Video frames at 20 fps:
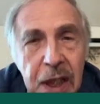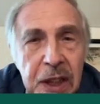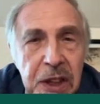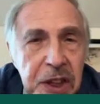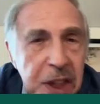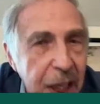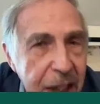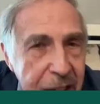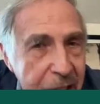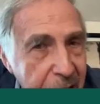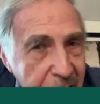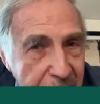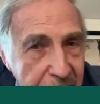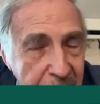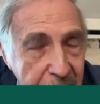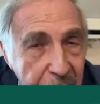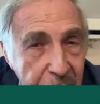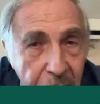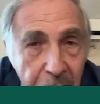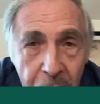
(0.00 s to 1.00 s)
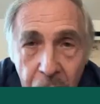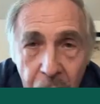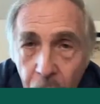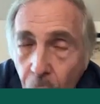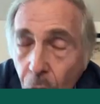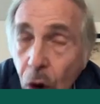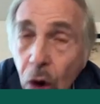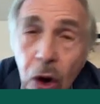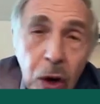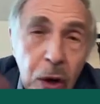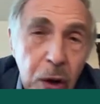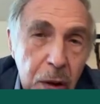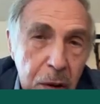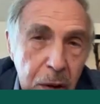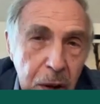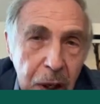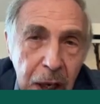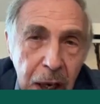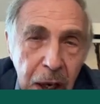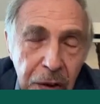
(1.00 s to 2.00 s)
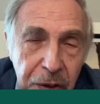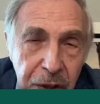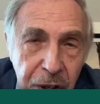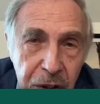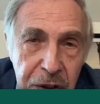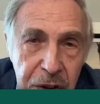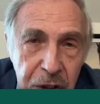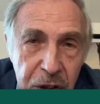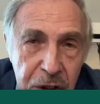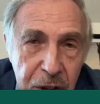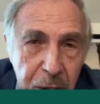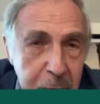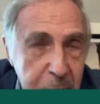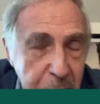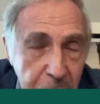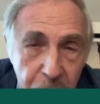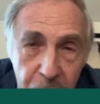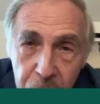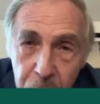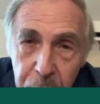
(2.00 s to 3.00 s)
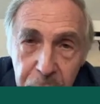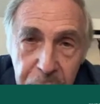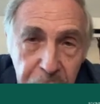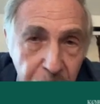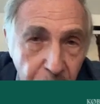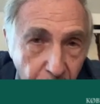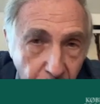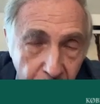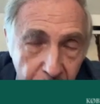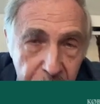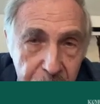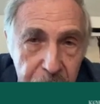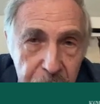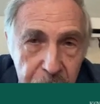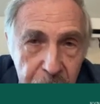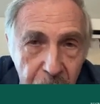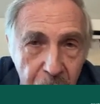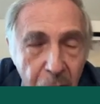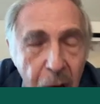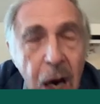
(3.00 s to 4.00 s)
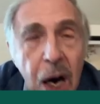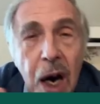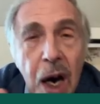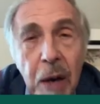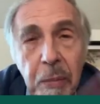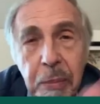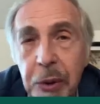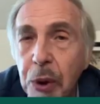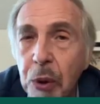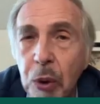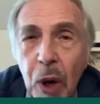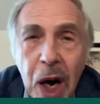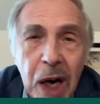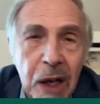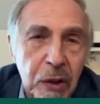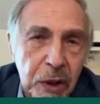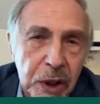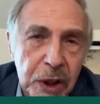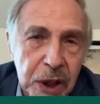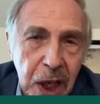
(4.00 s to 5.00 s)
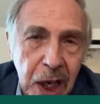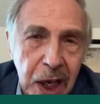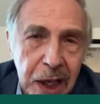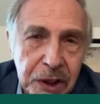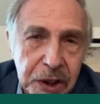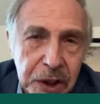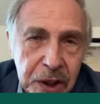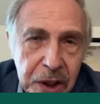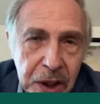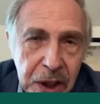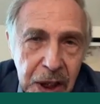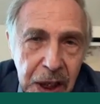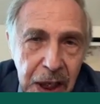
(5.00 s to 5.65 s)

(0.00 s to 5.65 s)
Secondly, all healthcare systems, including yours, are bureaucratized.